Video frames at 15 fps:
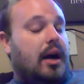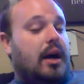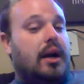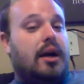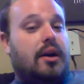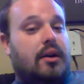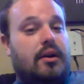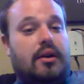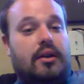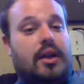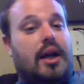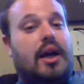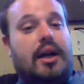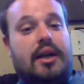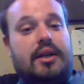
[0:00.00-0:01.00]
I heard
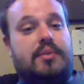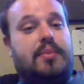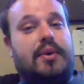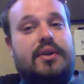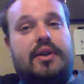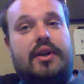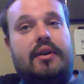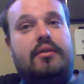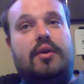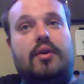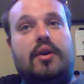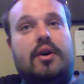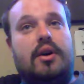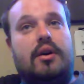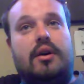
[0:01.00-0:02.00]
online it's supposed to give you
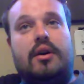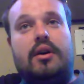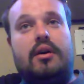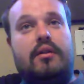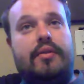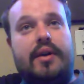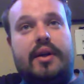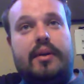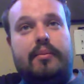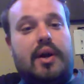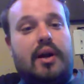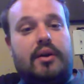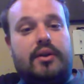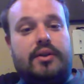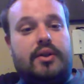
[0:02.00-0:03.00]
100, 150
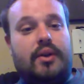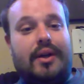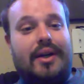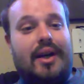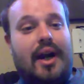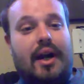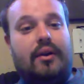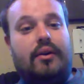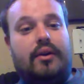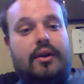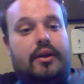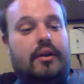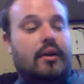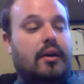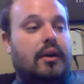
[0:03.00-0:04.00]
miles to a
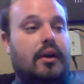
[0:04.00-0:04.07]
gallon.